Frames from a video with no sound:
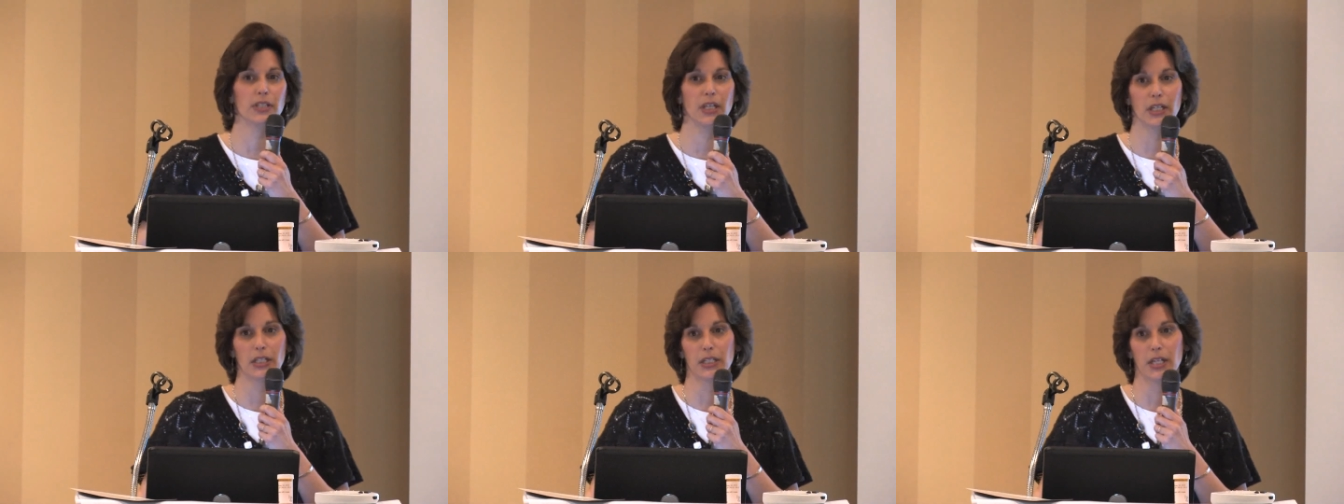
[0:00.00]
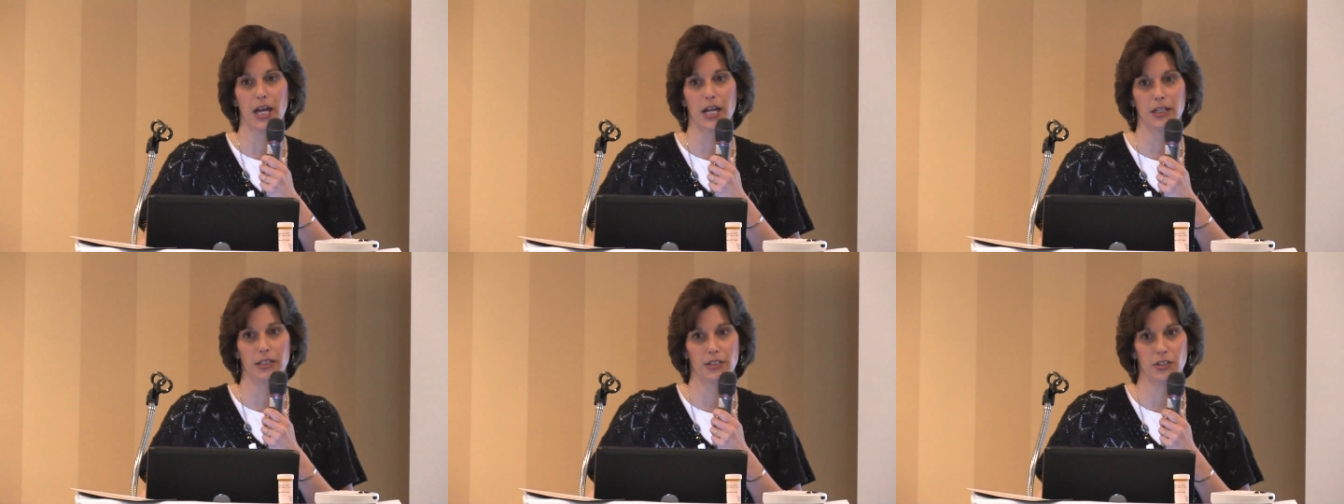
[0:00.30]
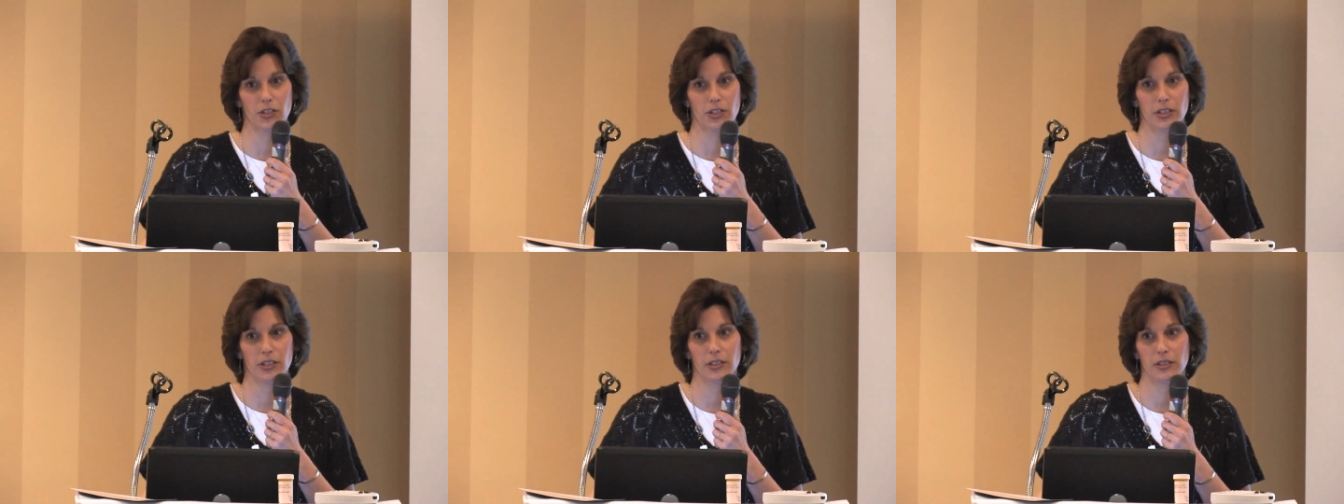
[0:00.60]

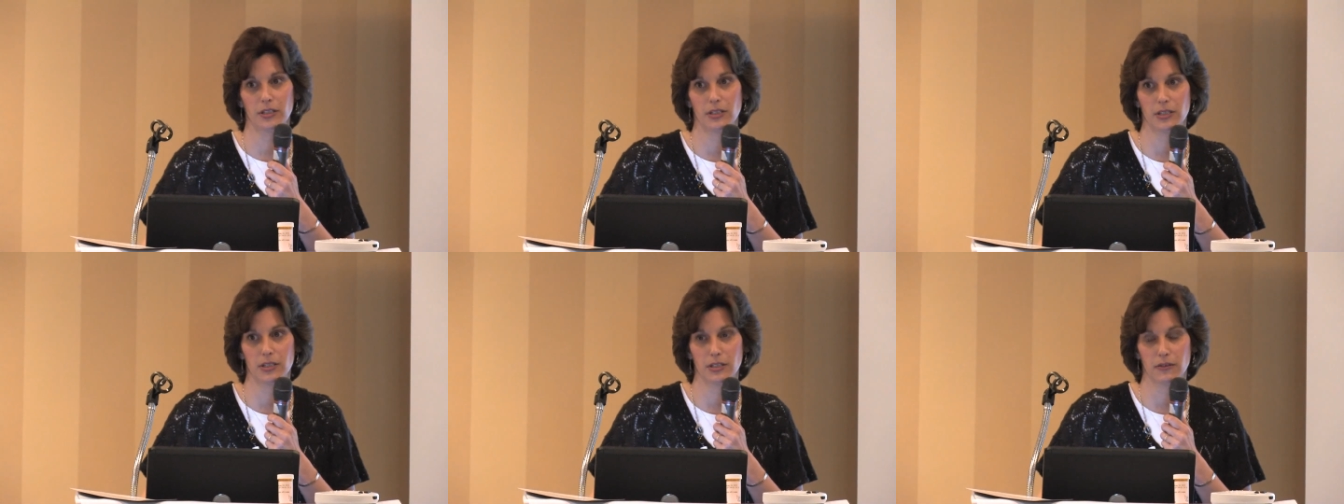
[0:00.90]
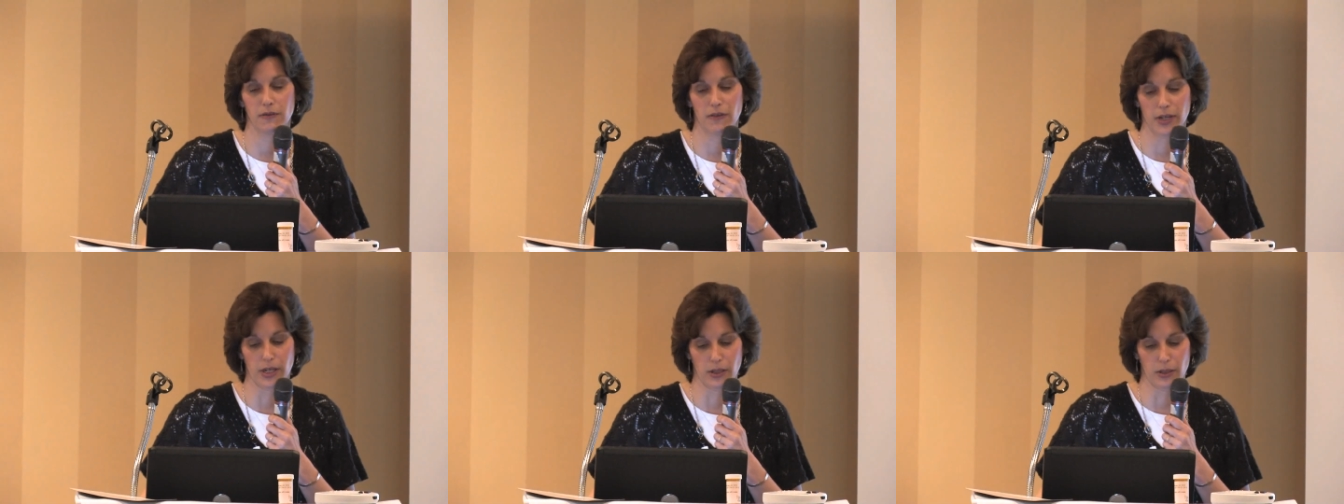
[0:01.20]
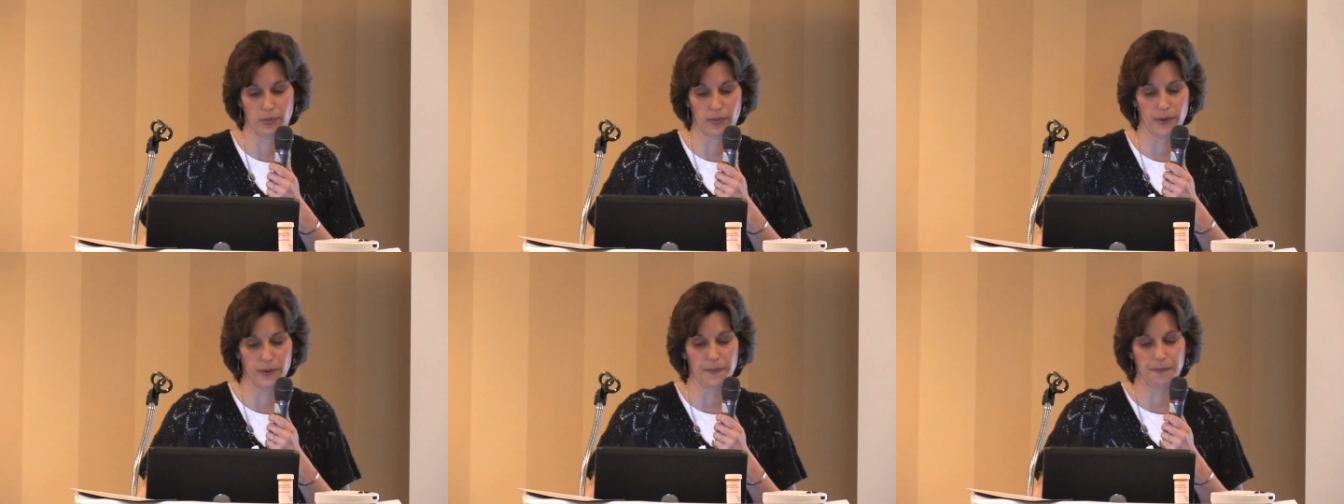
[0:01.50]
technology that's
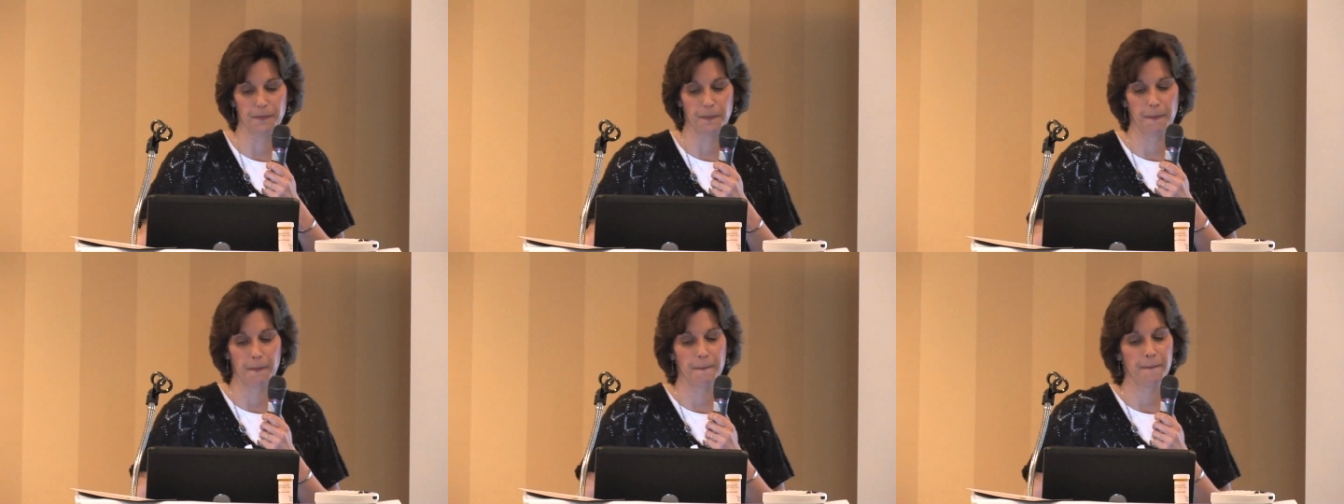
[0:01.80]
available.